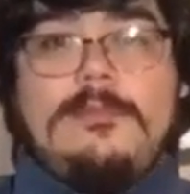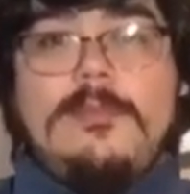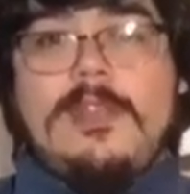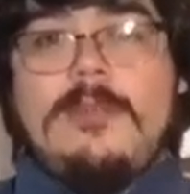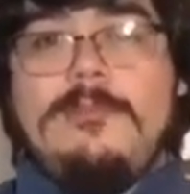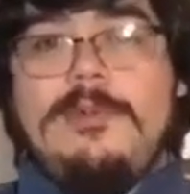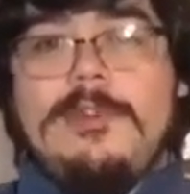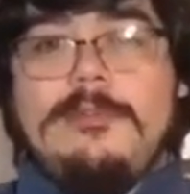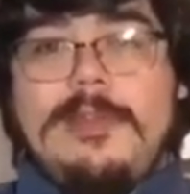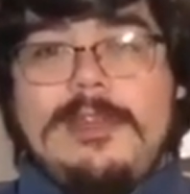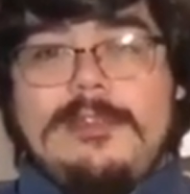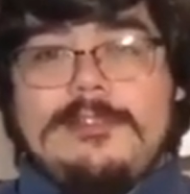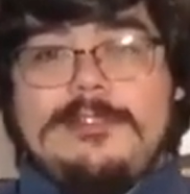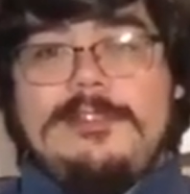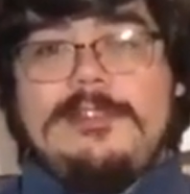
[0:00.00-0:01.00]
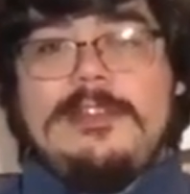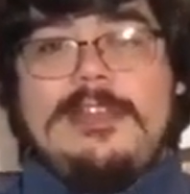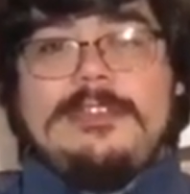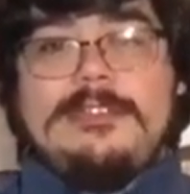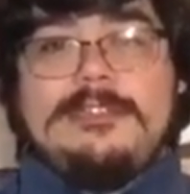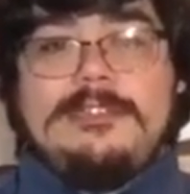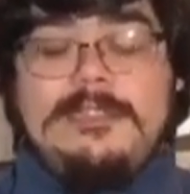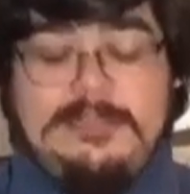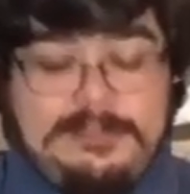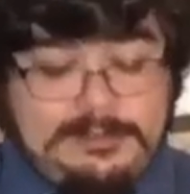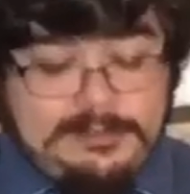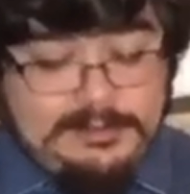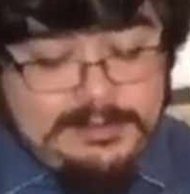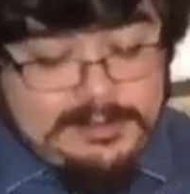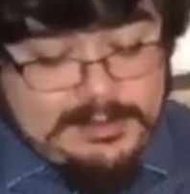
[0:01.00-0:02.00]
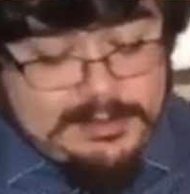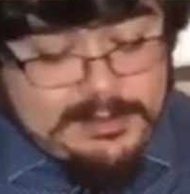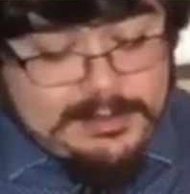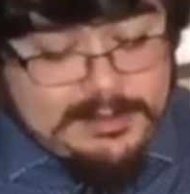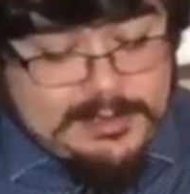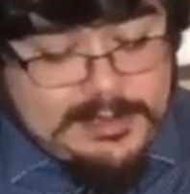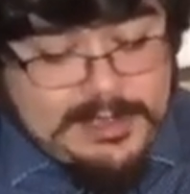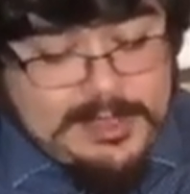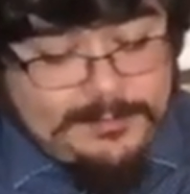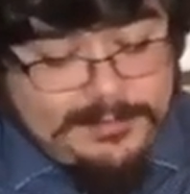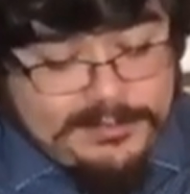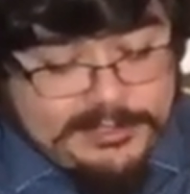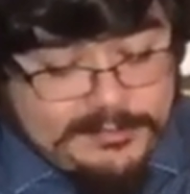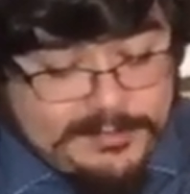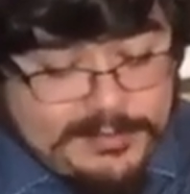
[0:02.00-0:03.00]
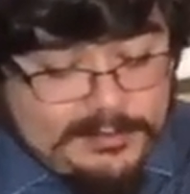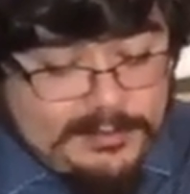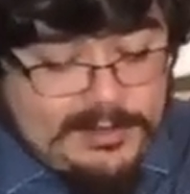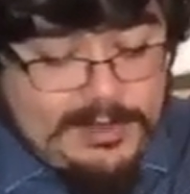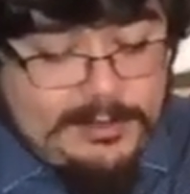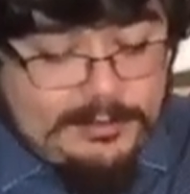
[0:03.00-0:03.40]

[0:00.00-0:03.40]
Put it right here so you guys can see. And put your finger there.